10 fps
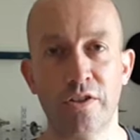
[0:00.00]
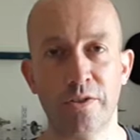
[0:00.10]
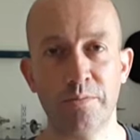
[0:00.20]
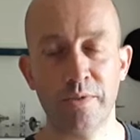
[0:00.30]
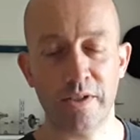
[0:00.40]
at
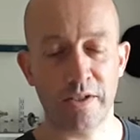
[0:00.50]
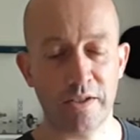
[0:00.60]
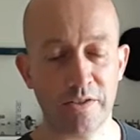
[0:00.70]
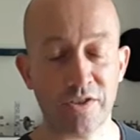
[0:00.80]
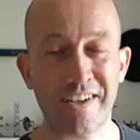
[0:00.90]
them,
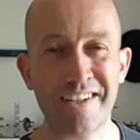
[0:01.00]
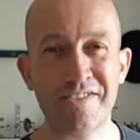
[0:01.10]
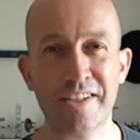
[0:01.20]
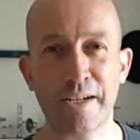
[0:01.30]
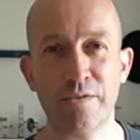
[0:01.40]
so
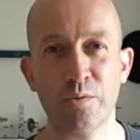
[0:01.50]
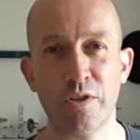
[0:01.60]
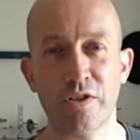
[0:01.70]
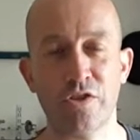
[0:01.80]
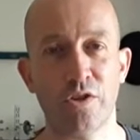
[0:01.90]
even Games
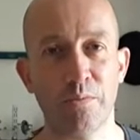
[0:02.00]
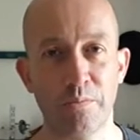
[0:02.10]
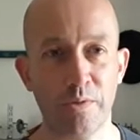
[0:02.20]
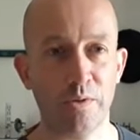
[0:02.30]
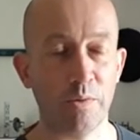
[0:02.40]
Workshop,
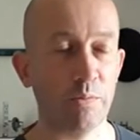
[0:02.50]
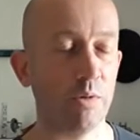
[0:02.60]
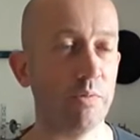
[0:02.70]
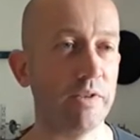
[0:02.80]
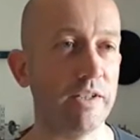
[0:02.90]
who are
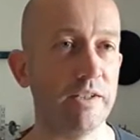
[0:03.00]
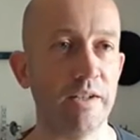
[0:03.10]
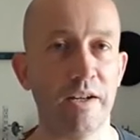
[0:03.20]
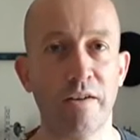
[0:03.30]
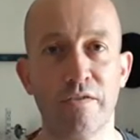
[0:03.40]
probably
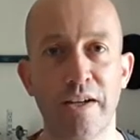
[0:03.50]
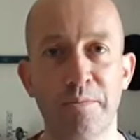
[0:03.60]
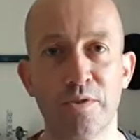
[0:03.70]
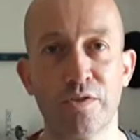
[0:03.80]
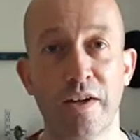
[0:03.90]

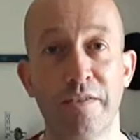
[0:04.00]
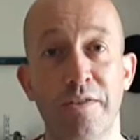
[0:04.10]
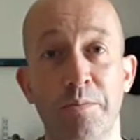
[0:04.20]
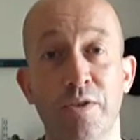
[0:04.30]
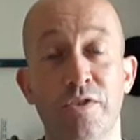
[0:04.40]
famous for having
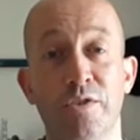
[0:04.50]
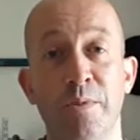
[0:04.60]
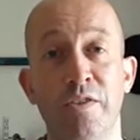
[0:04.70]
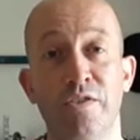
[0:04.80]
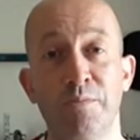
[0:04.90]
the most
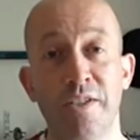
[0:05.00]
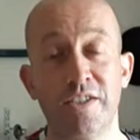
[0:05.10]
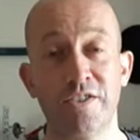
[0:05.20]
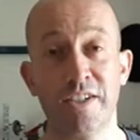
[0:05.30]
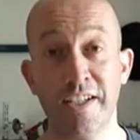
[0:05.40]
expensive
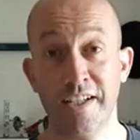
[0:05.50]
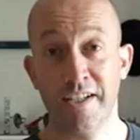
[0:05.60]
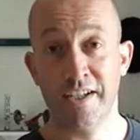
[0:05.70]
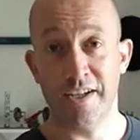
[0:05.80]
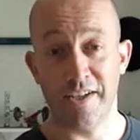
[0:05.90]
minis,
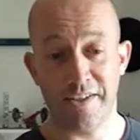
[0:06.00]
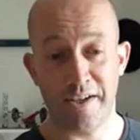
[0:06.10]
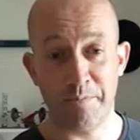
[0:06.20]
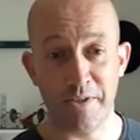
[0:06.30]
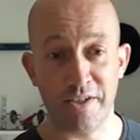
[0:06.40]

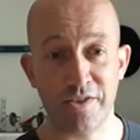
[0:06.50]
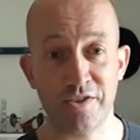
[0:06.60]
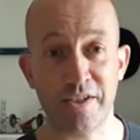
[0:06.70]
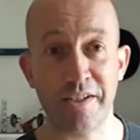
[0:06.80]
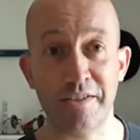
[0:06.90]
their
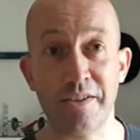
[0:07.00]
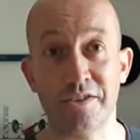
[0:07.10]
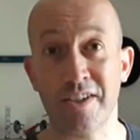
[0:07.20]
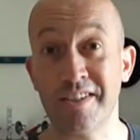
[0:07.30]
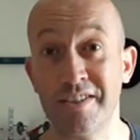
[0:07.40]
minis,
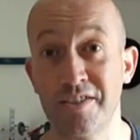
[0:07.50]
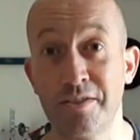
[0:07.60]
say,